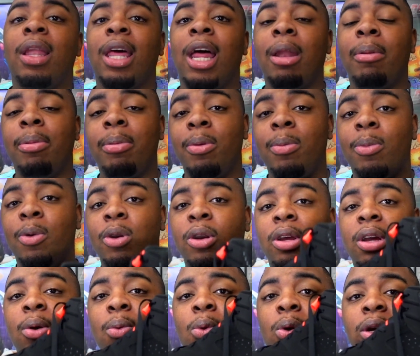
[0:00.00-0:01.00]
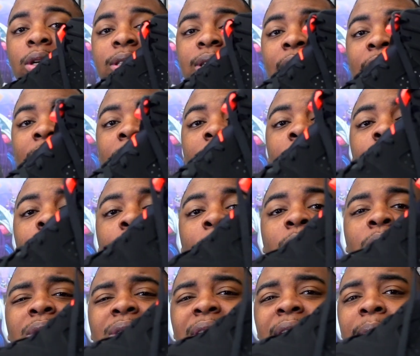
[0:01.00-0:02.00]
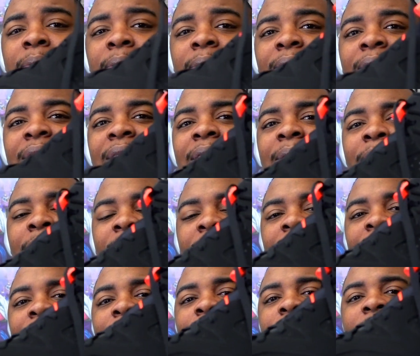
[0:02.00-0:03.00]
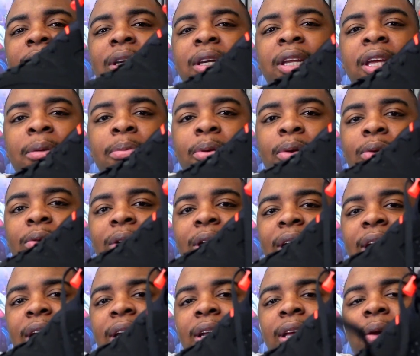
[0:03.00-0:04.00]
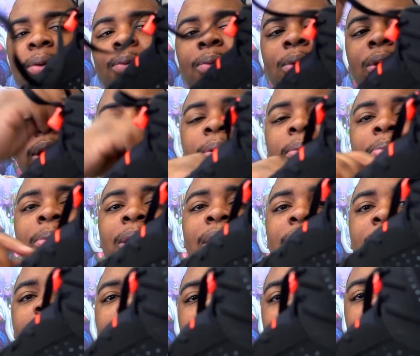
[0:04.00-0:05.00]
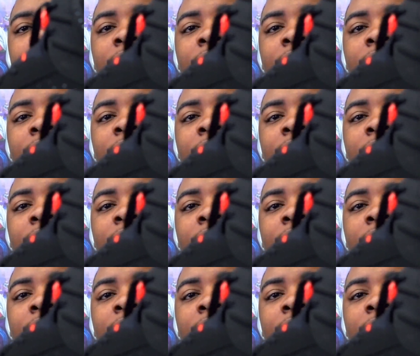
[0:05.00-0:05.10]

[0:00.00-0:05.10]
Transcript: lot of people wanted a little bit more deeper red, bro. If it was a deeper red, it wouldn't be